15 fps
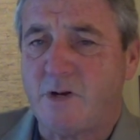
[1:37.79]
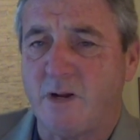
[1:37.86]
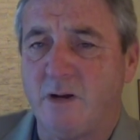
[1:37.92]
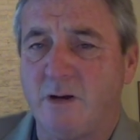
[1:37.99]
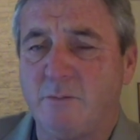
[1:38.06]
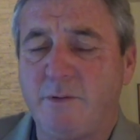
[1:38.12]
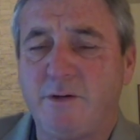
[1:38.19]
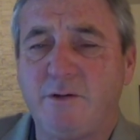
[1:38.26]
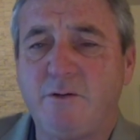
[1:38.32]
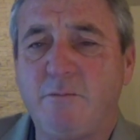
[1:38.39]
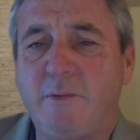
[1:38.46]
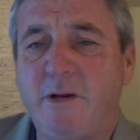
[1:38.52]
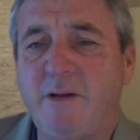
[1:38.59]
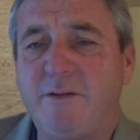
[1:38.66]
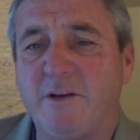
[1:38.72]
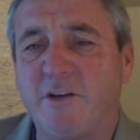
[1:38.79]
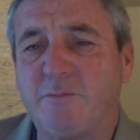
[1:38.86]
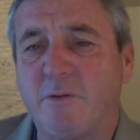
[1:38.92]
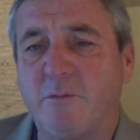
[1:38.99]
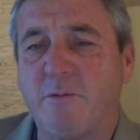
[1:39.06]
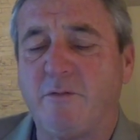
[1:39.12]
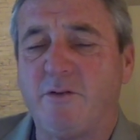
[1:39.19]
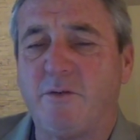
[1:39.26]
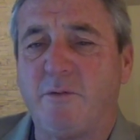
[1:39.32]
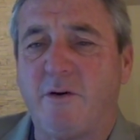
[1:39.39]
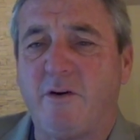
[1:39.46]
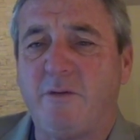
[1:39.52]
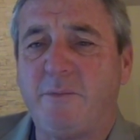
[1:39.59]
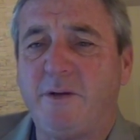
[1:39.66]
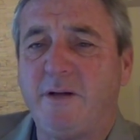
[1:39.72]
We could do many things, but from the
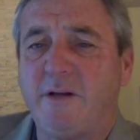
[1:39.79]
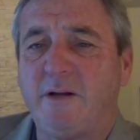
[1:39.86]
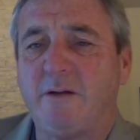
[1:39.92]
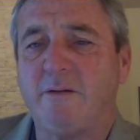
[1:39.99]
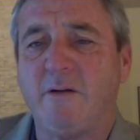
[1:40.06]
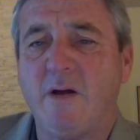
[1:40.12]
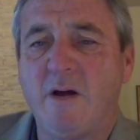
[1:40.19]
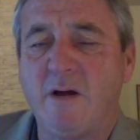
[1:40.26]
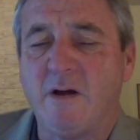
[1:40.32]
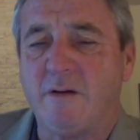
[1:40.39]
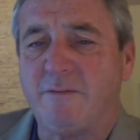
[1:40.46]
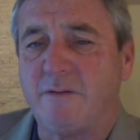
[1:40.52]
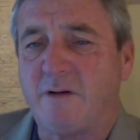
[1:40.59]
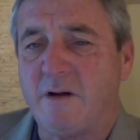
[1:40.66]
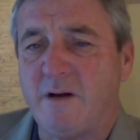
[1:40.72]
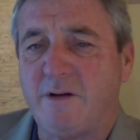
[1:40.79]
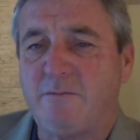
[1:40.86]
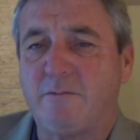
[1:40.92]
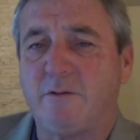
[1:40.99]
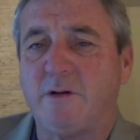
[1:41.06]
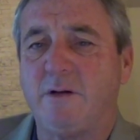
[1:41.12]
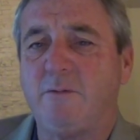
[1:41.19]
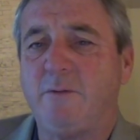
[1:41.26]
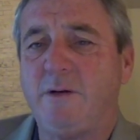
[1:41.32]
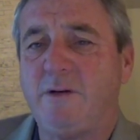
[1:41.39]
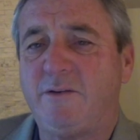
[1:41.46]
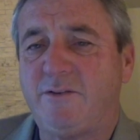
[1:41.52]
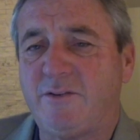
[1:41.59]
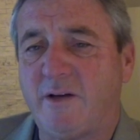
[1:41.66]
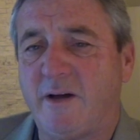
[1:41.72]
very beginning of the country, we
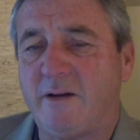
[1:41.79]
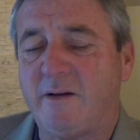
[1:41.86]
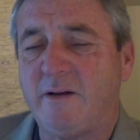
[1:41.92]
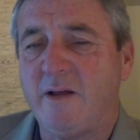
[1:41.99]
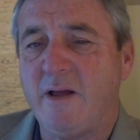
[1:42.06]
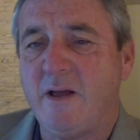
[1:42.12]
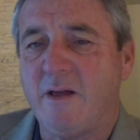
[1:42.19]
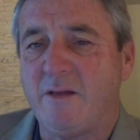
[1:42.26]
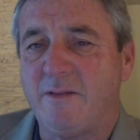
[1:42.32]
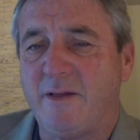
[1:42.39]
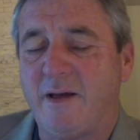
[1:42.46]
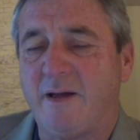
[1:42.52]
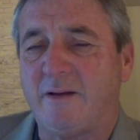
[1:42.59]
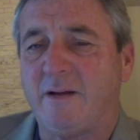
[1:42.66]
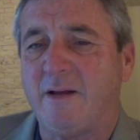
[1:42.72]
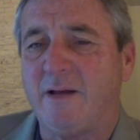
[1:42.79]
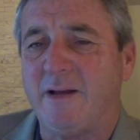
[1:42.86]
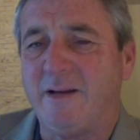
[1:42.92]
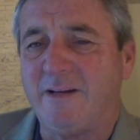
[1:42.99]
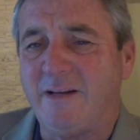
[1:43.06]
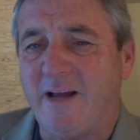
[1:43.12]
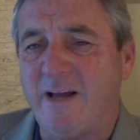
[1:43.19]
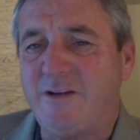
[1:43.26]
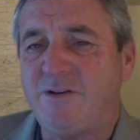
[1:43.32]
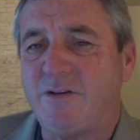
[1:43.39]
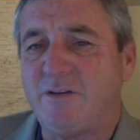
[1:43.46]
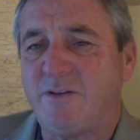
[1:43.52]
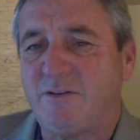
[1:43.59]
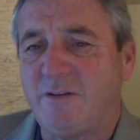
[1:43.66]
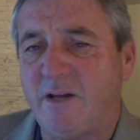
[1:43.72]
decided that
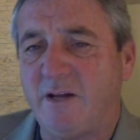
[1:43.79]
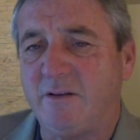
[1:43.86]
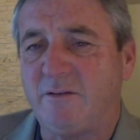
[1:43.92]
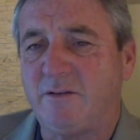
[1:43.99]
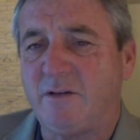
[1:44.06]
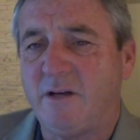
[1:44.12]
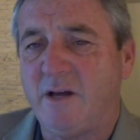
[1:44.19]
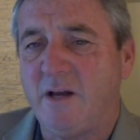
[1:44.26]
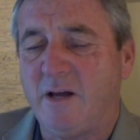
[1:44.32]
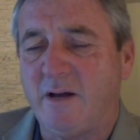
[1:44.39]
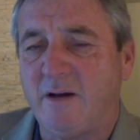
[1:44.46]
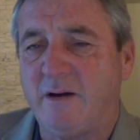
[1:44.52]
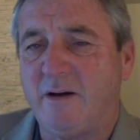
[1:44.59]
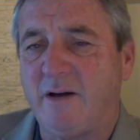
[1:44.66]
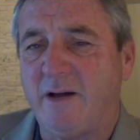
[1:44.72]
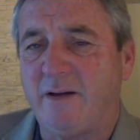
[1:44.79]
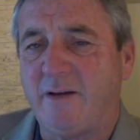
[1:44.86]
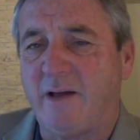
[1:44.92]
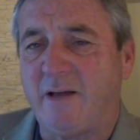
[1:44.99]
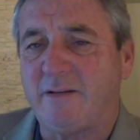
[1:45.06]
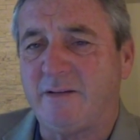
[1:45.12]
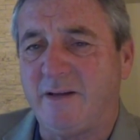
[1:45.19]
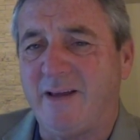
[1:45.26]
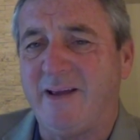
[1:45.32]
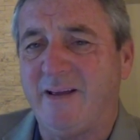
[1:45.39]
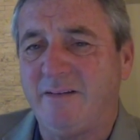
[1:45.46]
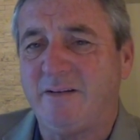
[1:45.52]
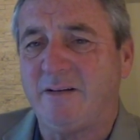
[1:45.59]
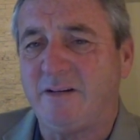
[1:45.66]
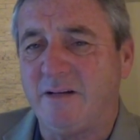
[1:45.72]
engaging the states as the
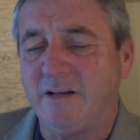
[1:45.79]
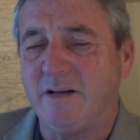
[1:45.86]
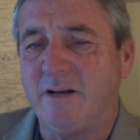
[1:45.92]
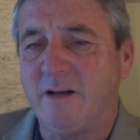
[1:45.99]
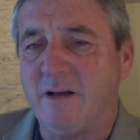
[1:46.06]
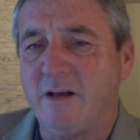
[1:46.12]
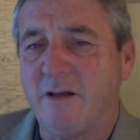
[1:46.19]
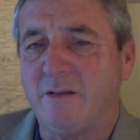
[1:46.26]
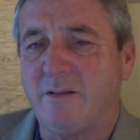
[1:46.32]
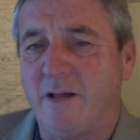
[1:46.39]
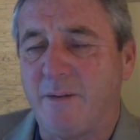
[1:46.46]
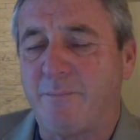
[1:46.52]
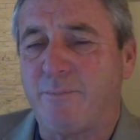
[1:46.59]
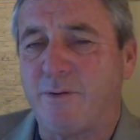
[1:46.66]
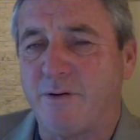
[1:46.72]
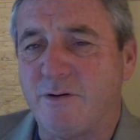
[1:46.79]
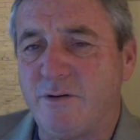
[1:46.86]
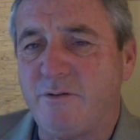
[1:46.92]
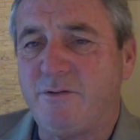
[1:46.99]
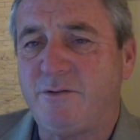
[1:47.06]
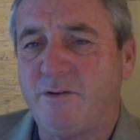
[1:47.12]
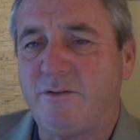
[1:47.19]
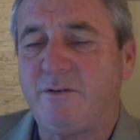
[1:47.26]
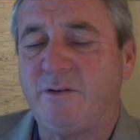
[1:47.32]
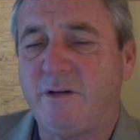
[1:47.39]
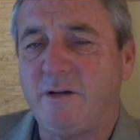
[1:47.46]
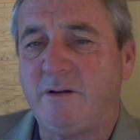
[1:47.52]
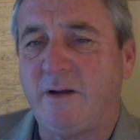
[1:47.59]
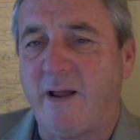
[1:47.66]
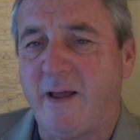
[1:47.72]
entity that produces
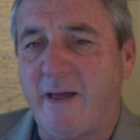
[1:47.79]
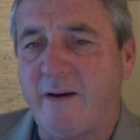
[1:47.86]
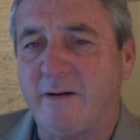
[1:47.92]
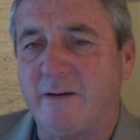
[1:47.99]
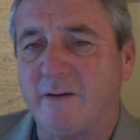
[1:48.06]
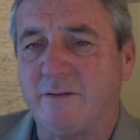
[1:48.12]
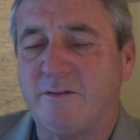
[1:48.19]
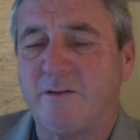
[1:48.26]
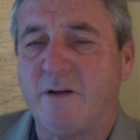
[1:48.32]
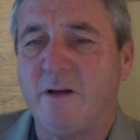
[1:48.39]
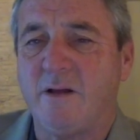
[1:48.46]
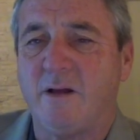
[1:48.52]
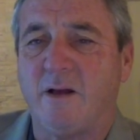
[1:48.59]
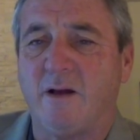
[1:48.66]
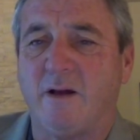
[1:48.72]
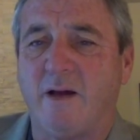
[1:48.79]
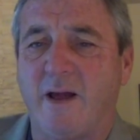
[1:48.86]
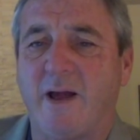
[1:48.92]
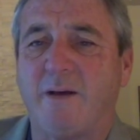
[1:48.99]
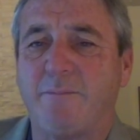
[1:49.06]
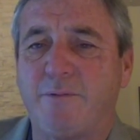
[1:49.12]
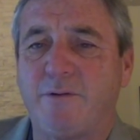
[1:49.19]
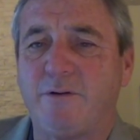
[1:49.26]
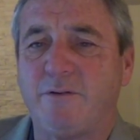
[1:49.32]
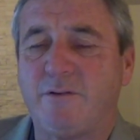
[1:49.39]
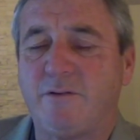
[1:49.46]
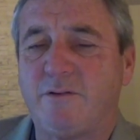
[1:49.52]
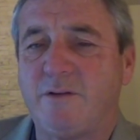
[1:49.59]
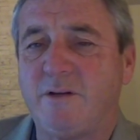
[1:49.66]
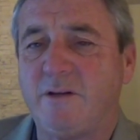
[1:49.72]
the candidates and
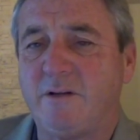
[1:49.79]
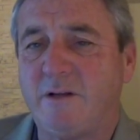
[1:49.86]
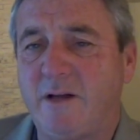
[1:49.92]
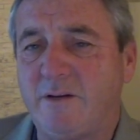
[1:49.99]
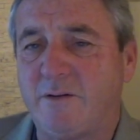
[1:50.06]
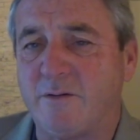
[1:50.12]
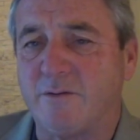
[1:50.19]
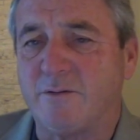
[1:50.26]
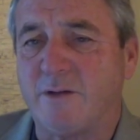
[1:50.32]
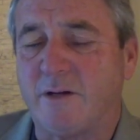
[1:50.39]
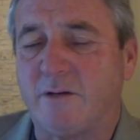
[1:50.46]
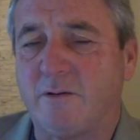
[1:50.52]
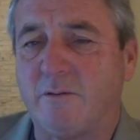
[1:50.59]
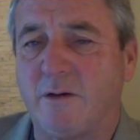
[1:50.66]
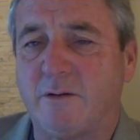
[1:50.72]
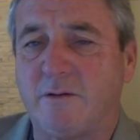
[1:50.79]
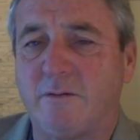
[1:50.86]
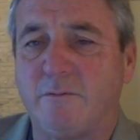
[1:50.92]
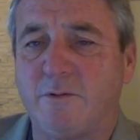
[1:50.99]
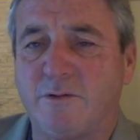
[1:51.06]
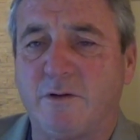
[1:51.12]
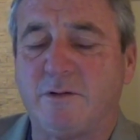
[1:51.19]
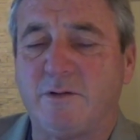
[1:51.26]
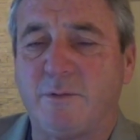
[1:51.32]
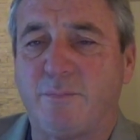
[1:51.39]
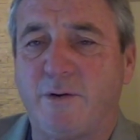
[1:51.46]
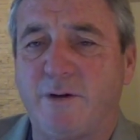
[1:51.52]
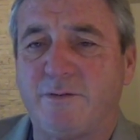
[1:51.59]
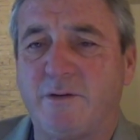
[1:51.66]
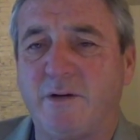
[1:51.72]
produces the electors that result in the
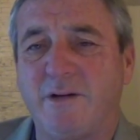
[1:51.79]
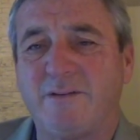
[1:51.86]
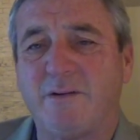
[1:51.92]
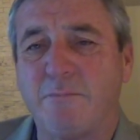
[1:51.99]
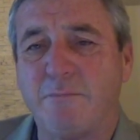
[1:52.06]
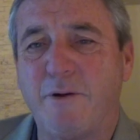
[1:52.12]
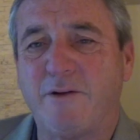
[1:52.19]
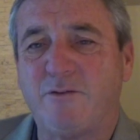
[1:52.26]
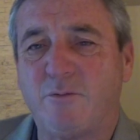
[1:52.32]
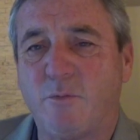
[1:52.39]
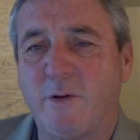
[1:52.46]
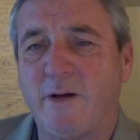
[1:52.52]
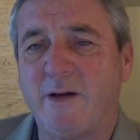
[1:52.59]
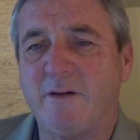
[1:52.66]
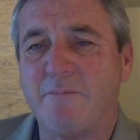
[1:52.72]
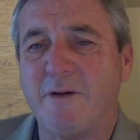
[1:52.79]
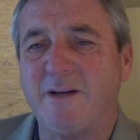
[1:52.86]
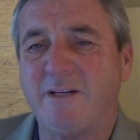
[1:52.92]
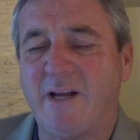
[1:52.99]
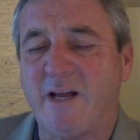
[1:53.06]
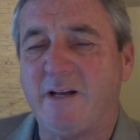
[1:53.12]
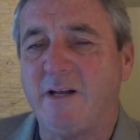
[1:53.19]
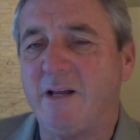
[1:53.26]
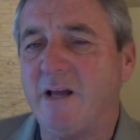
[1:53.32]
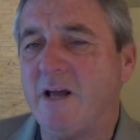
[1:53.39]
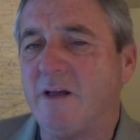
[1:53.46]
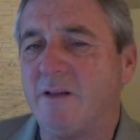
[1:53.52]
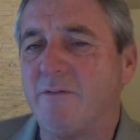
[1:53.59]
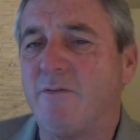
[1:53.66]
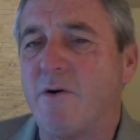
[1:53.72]
president is the best way of maintaining
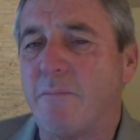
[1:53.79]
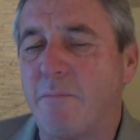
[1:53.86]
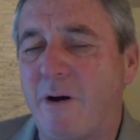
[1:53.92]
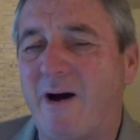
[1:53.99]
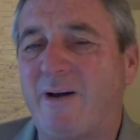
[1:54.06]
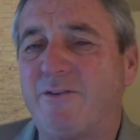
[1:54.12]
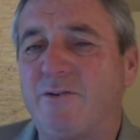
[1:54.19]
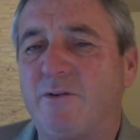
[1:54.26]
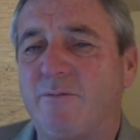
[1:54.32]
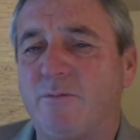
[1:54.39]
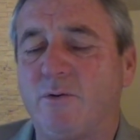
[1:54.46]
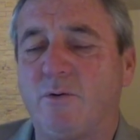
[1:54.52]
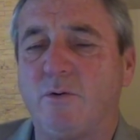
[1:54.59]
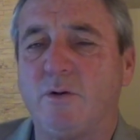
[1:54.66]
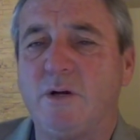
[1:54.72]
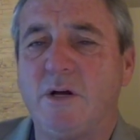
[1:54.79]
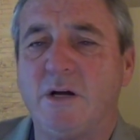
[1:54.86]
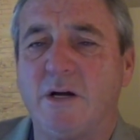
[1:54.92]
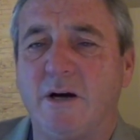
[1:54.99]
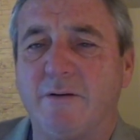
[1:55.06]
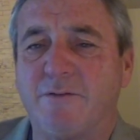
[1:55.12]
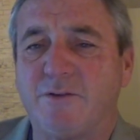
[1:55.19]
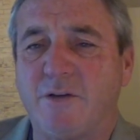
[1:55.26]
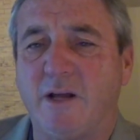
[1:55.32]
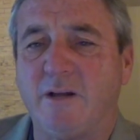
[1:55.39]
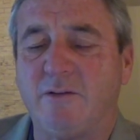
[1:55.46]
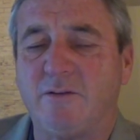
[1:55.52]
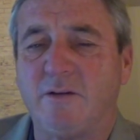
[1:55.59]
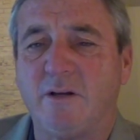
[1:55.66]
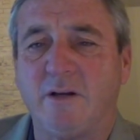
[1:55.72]
the very positive role of
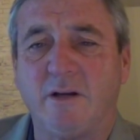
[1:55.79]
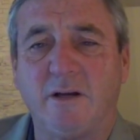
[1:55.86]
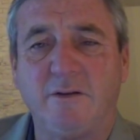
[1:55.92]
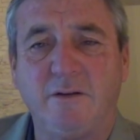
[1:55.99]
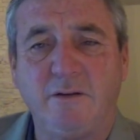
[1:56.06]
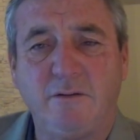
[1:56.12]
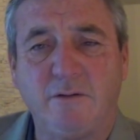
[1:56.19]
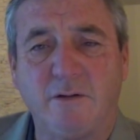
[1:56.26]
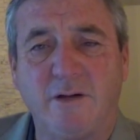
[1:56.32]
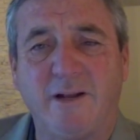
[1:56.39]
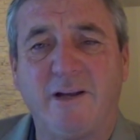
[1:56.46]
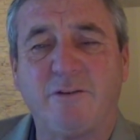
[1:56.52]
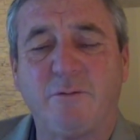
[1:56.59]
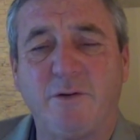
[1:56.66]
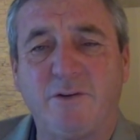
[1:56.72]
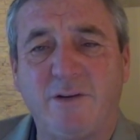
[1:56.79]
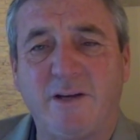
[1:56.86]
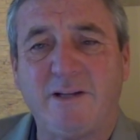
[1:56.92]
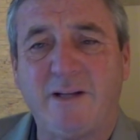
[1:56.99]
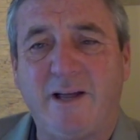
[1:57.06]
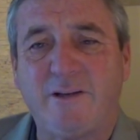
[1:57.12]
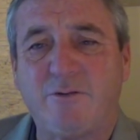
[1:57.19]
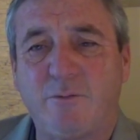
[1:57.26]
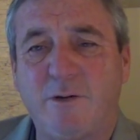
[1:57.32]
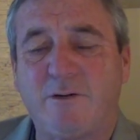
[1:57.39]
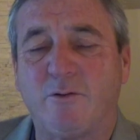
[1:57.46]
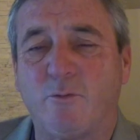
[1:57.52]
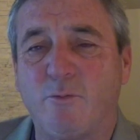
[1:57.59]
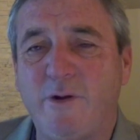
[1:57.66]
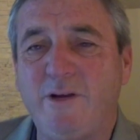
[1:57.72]
states in the Union. And as we said last week,
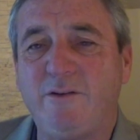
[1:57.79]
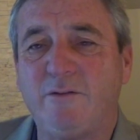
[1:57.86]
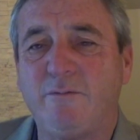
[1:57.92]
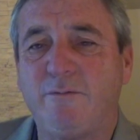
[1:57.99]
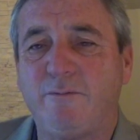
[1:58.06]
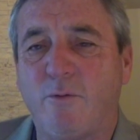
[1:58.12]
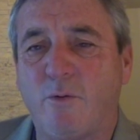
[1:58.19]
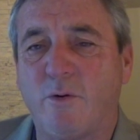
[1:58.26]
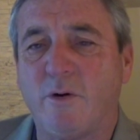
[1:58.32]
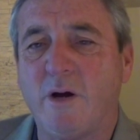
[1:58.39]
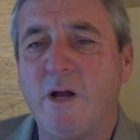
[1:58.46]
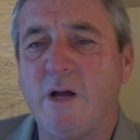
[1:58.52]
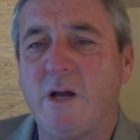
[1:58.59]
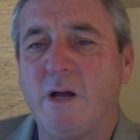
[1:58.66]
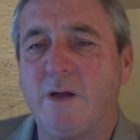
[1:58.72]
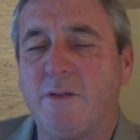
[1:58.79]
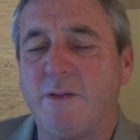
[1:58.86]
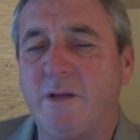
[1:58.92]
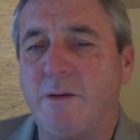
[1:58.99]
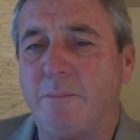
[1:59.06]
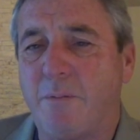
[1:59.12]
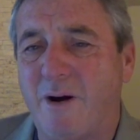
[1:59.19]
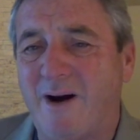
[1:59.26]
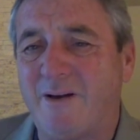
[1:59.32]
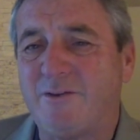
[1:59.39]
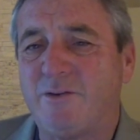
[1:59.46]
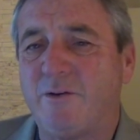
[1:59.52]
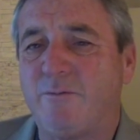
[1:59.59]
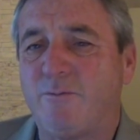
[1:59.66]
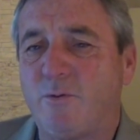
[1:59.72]
the reason for the
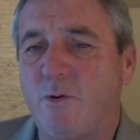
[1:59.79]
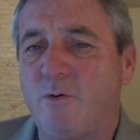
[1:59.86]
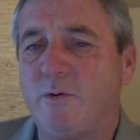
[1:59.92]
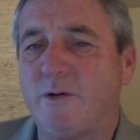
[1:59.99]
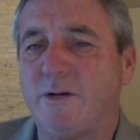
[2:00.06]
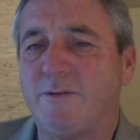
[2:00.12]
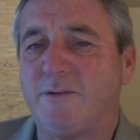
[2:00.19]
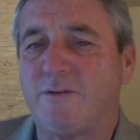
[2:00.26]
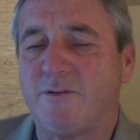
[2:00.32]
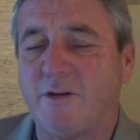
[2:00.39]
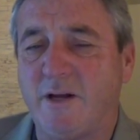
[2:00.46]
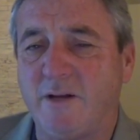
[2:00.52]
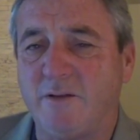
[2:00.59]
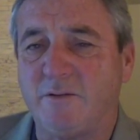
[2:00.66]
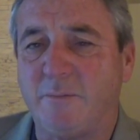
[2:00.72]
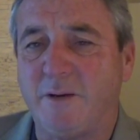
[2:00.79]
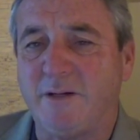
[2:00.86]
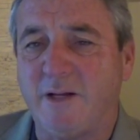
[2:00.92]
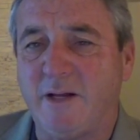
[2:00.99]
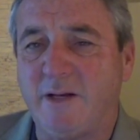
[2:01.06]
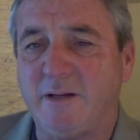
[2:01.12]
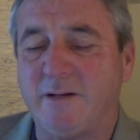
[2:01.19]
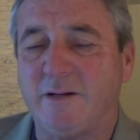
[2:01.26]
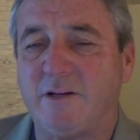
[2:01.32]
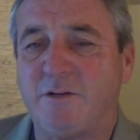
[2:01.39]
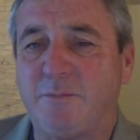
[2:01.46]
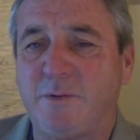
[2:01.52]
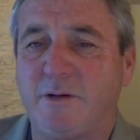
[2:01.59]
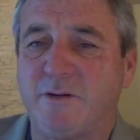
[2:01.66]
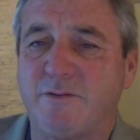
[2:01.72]
positive role in the states, maintaining it, is
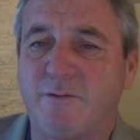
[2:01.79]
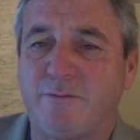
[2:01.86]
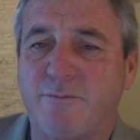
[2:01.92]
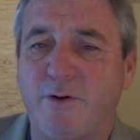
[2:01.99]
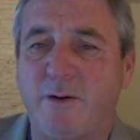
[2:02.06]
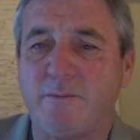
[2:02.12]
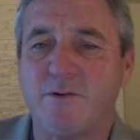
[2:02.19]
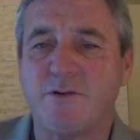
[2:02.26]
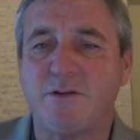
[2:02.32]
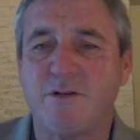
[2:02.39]
because the framers